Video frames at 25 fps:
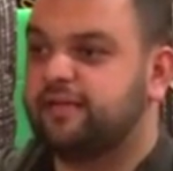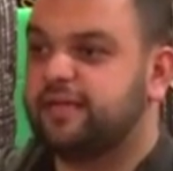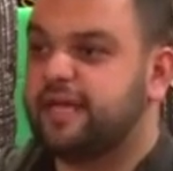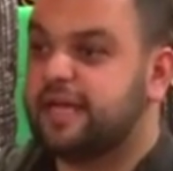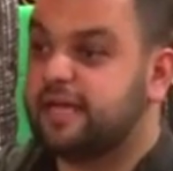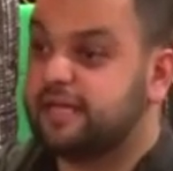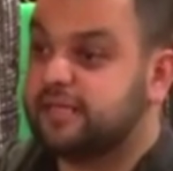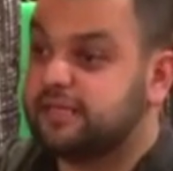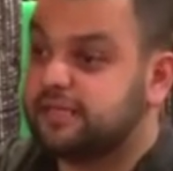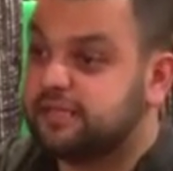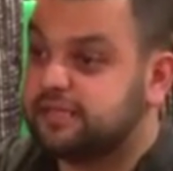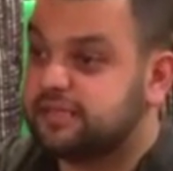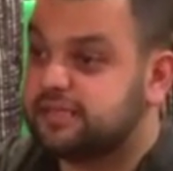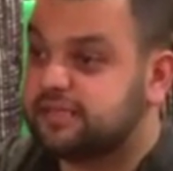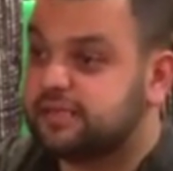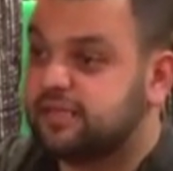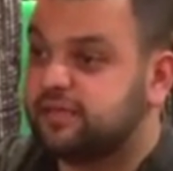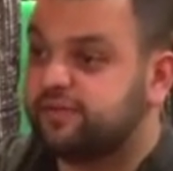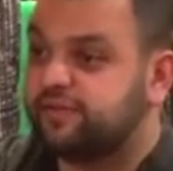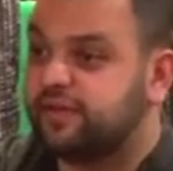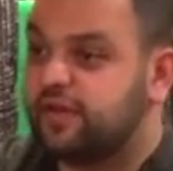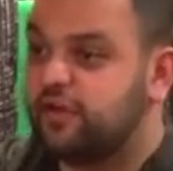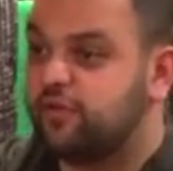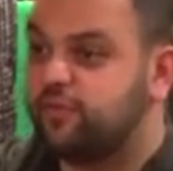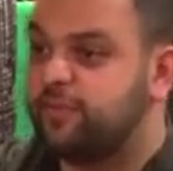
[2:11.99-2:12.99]
That in
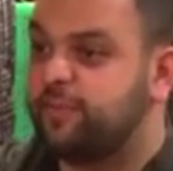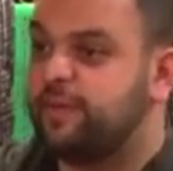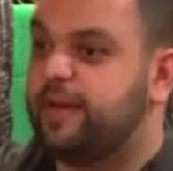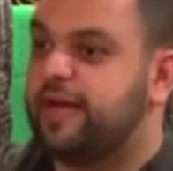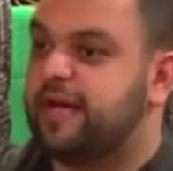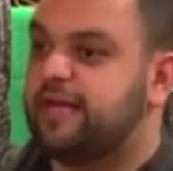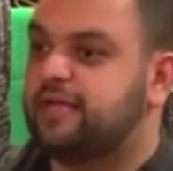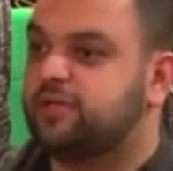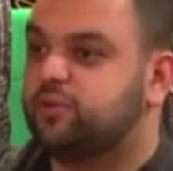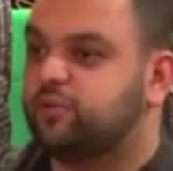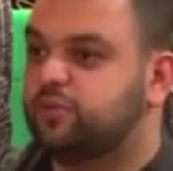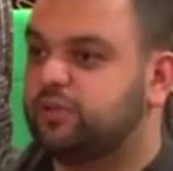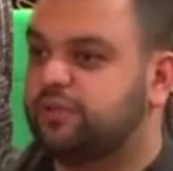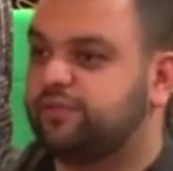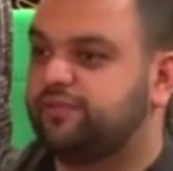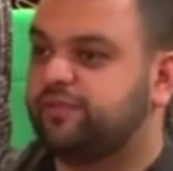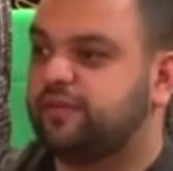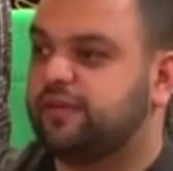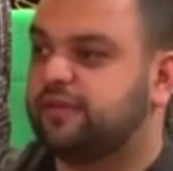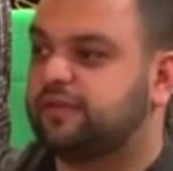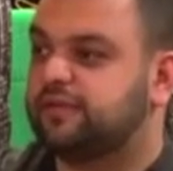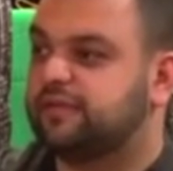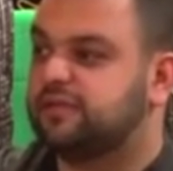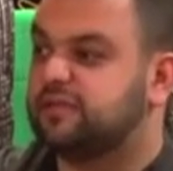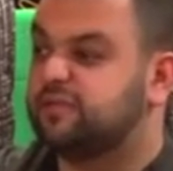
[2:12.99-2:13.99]
itself, how bad it will
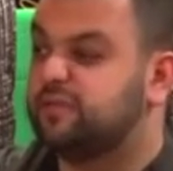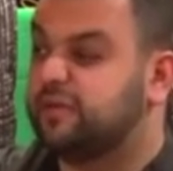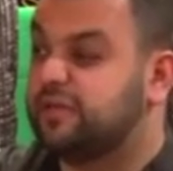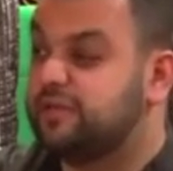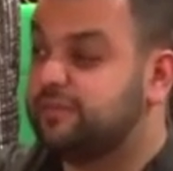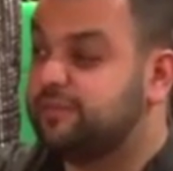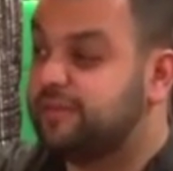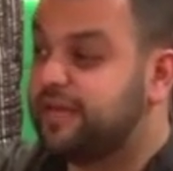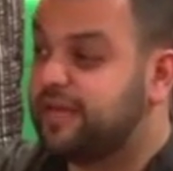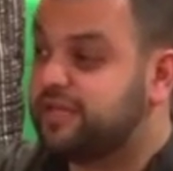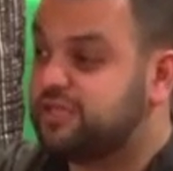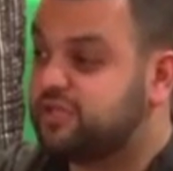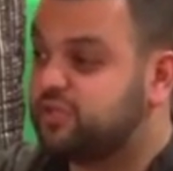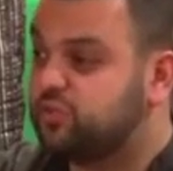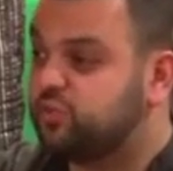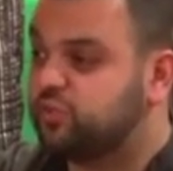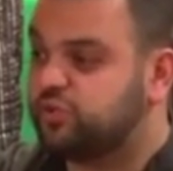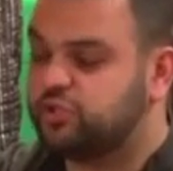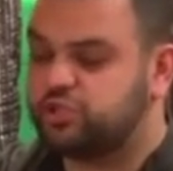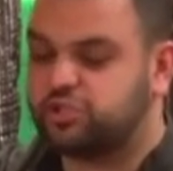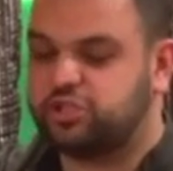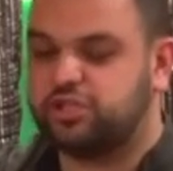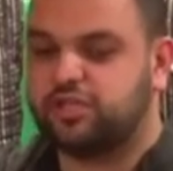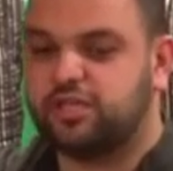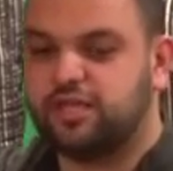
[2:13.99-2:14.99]
affect us. But imagine
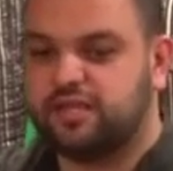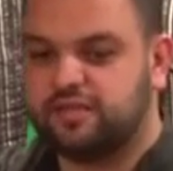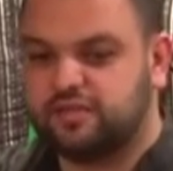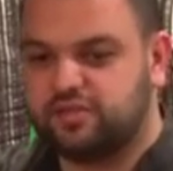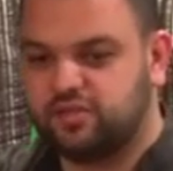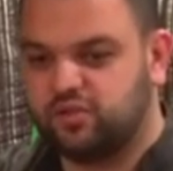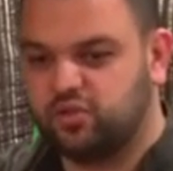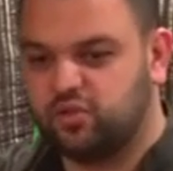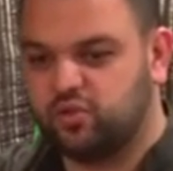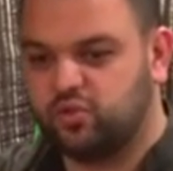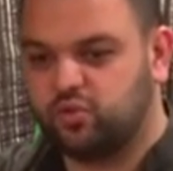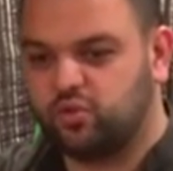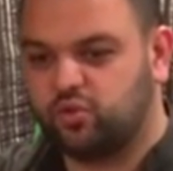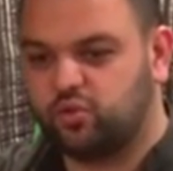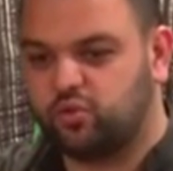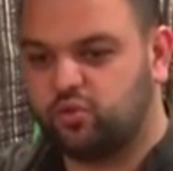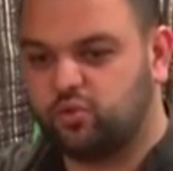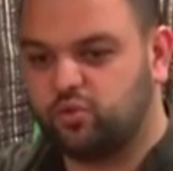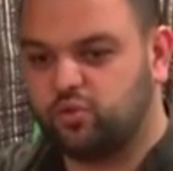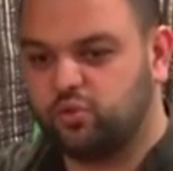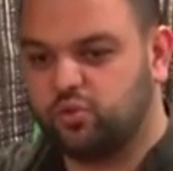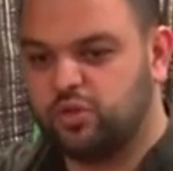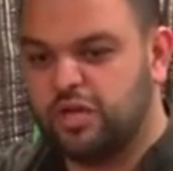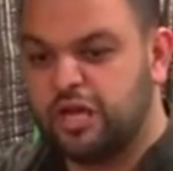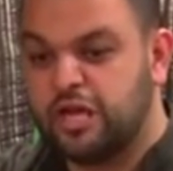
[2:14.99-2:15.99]
what she had to go through.